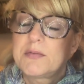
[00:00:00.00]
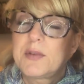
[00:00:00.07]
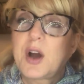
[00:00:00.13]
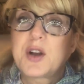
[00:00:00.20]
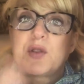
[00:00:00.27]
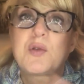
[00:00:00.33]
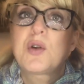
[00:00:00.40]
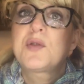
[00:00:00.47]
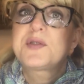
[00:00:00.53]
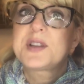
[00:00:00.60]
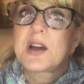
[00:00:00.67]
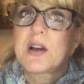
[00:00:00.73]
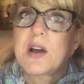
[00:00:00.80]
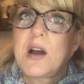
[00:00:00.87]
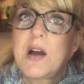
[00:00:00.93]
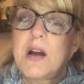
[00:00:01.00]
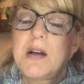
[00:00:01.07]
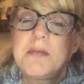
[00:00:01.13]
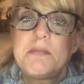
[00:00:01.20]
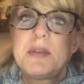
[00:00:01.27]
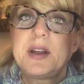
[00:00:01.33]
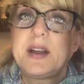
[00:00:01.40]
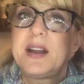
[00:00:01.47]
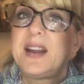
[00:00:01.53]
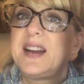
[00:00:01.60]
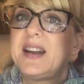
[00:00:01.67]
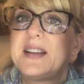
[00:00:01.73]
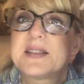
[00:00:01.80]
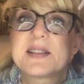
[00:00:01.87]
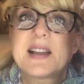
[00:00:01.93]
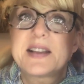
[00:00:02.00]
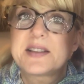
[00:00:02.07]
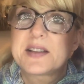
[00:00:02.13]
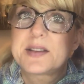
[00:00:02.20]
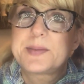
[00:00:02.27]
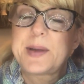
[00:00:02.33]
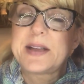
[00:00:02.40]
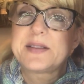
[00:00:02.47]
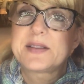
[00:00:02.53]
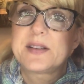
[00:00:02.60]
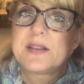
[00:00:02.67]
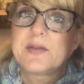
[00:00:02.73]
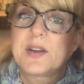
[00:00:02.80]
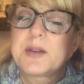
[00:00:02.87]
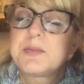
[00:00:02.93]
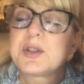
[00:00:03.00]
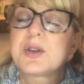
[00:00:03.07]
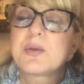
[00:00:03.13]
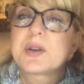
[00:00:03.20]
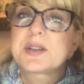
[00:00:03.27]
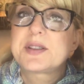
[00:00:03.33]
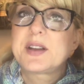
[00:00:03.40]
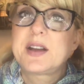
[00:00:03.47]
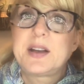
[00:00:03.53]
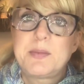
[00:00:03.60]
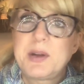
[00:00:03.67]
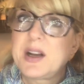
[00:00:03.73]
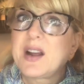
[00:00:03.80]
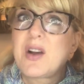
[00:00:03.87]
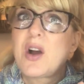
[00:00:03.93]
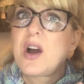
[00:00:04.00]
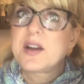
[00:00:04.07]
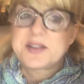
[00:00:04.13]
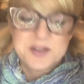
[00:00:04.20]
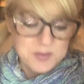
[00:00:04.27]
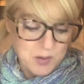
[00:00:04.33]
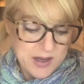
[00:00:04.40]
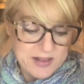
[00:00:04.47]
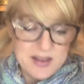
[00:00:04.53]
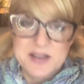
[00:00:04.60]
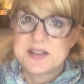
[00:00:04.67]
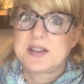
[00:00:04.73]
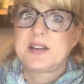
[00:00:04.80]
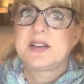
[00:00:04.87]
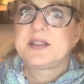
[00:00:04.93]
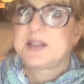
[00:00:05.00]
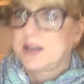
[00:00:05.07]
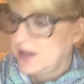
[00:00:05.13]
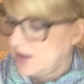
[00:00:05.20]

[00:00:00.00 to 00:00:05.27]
On Grove.com, it is less expensive. I'm so excited, but it costs way less than it did